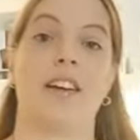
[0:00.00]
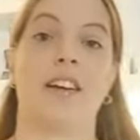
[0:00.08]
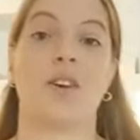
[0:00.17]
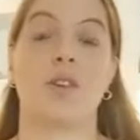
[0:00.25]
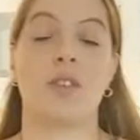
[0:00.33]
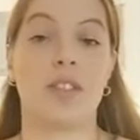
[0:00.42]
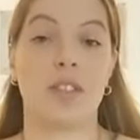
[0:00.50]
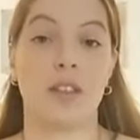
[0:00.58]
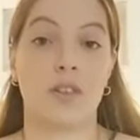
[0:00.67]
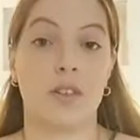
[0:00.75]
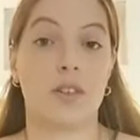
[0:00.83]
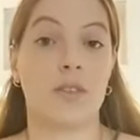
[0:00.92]

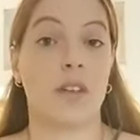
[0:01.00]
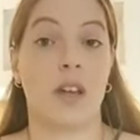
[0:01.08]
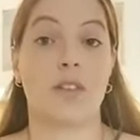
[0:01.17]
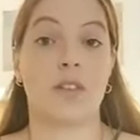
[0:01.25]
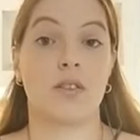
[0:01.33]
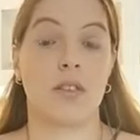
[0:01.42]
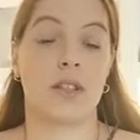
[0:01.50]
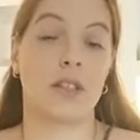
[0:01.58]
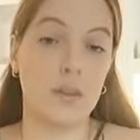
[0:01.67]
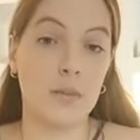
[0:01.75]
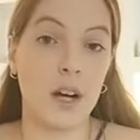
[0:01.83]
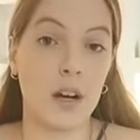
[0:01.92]
consider to get you a
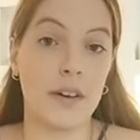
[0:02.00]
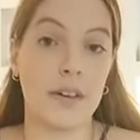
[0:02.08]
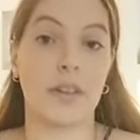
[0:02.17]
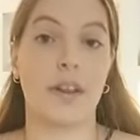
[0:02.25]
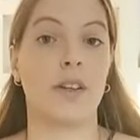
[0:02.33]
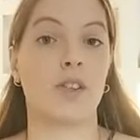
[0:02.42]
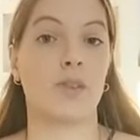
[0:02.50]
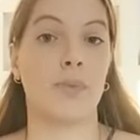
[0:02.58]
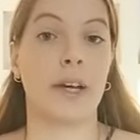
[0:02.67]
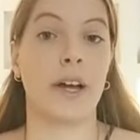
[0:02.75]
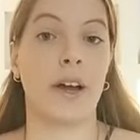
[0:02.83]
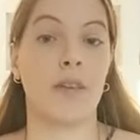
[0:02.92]
SIM card, and
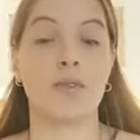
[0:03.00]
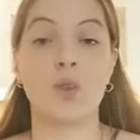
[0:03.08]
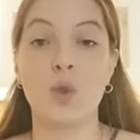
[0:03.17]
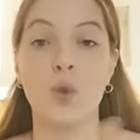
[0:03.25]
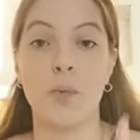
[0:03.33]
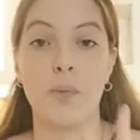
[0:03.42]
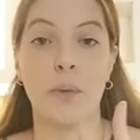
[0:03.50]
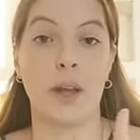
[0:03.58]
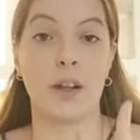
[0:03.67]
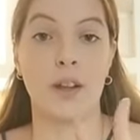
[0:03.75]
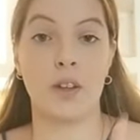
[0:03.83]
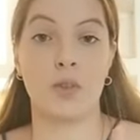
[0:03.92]
Jamaica have two
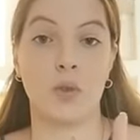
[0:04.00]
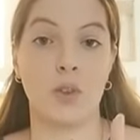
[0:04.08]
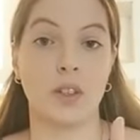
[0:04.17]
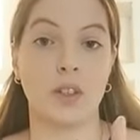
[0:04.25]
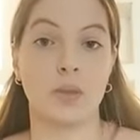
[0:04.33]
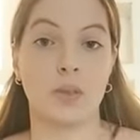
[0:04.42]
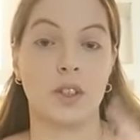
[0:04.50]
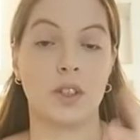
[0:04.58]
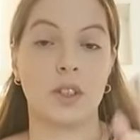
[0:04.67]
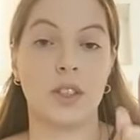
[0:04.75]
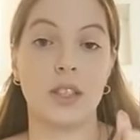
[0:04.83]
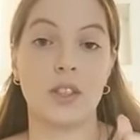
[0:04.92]
main networks, which
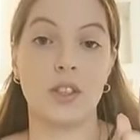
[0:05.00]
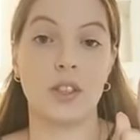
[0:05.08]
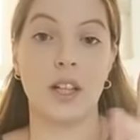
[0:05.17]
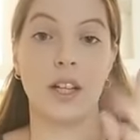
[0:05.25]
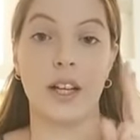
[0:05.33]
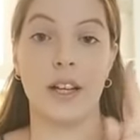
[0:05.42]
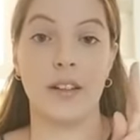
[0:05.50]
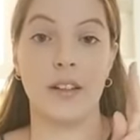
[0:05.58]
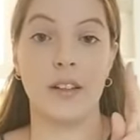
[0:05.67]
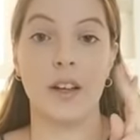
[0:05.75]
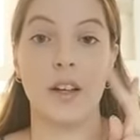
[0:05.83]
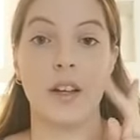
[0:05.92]
is Digicel
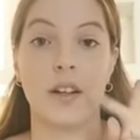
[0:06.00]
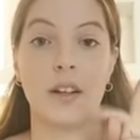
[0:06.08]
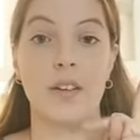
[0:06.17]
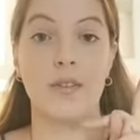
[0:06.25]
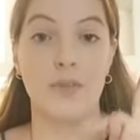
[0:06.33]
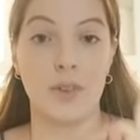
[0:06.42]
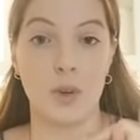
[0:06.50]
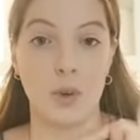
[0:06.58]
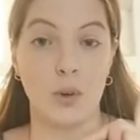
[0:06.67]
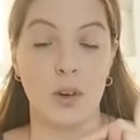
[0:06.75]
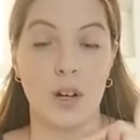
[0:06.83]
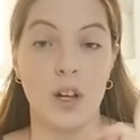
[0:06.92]
and
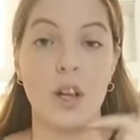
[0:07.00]
Flow.